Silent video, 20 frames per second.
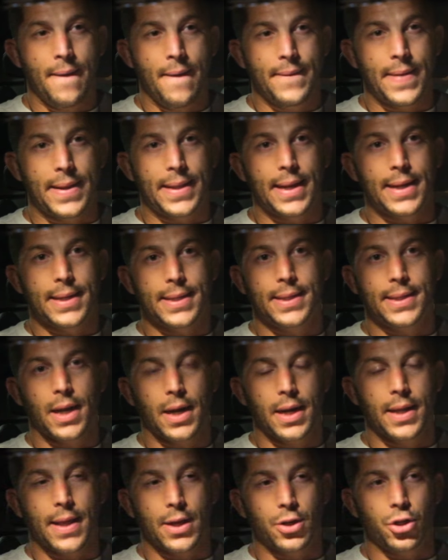they did a
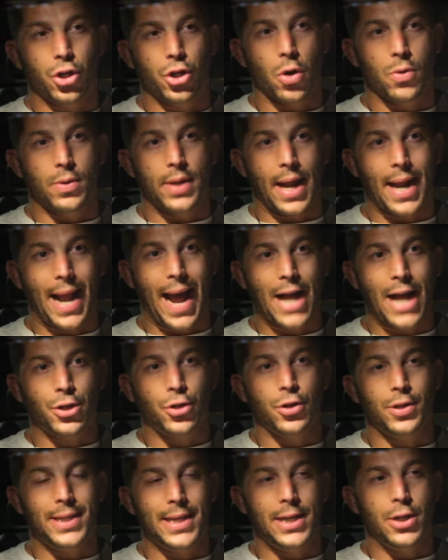study that showed that
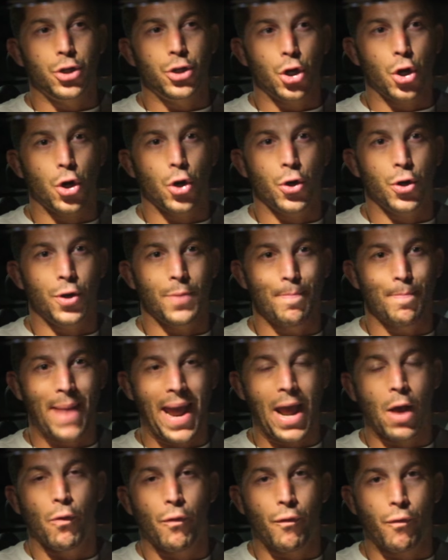atrazine turned
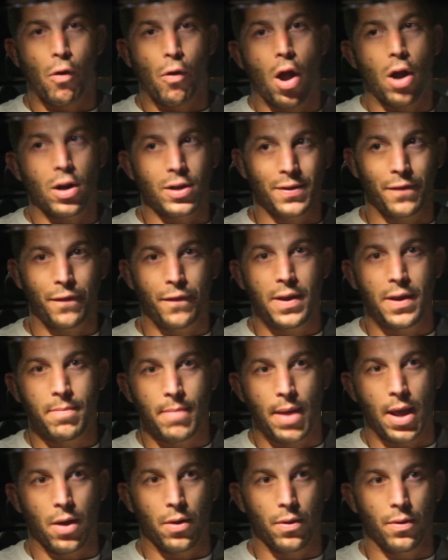male frogs
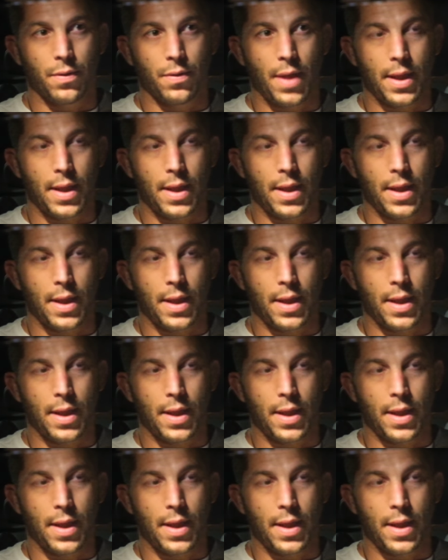female.